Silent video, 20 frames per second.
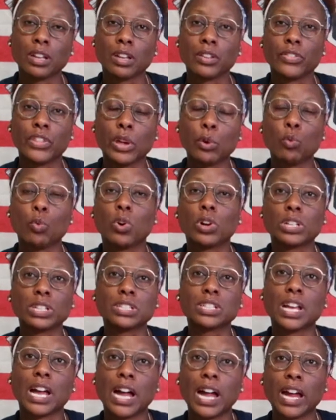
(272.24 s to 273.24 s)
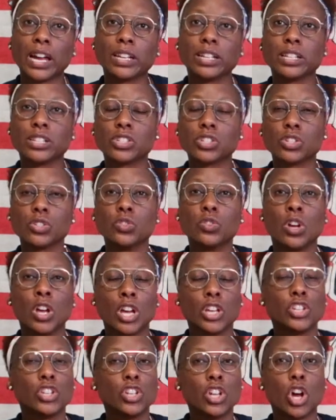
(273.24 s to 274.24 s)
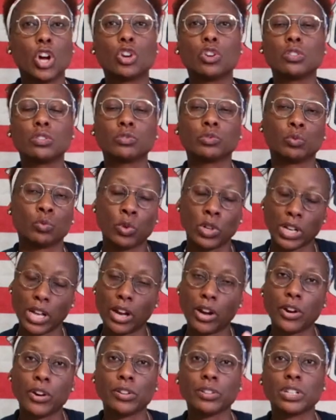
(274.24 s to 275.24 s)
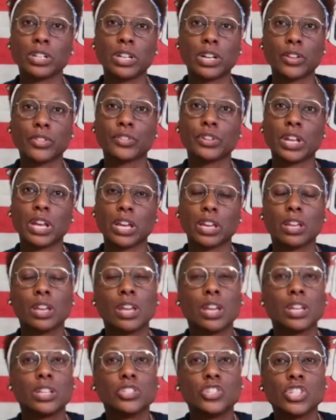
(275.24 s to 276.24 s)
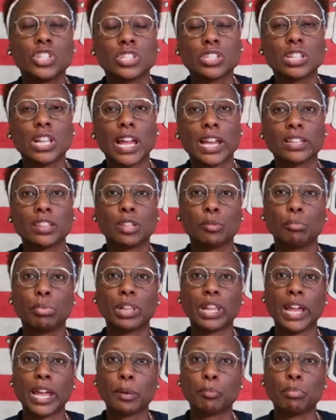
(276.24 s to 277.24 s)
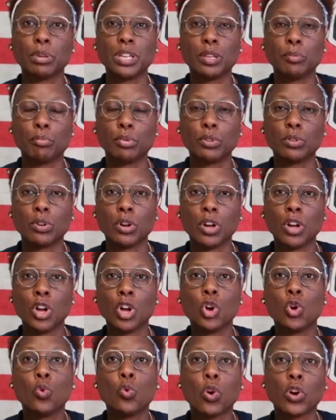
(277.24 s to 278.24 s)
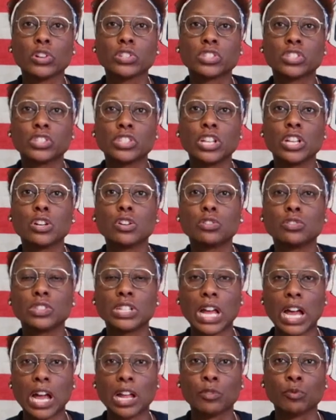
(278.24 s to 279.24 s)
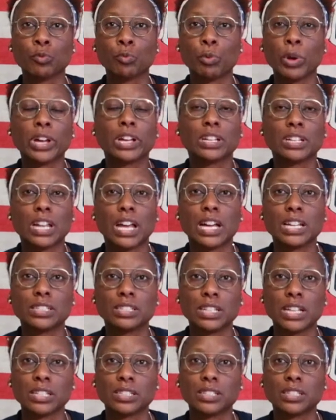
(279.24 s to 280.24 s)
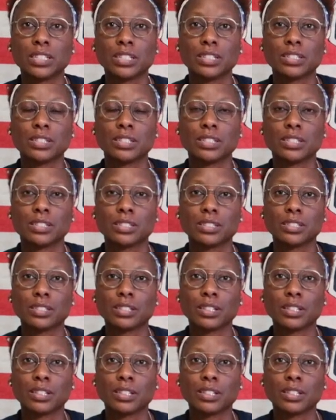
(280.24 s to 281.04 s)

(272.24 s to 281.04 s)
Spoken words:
they want to tie it into, you know, what I heard the other day, just like the black people who are still not recognized as citizens.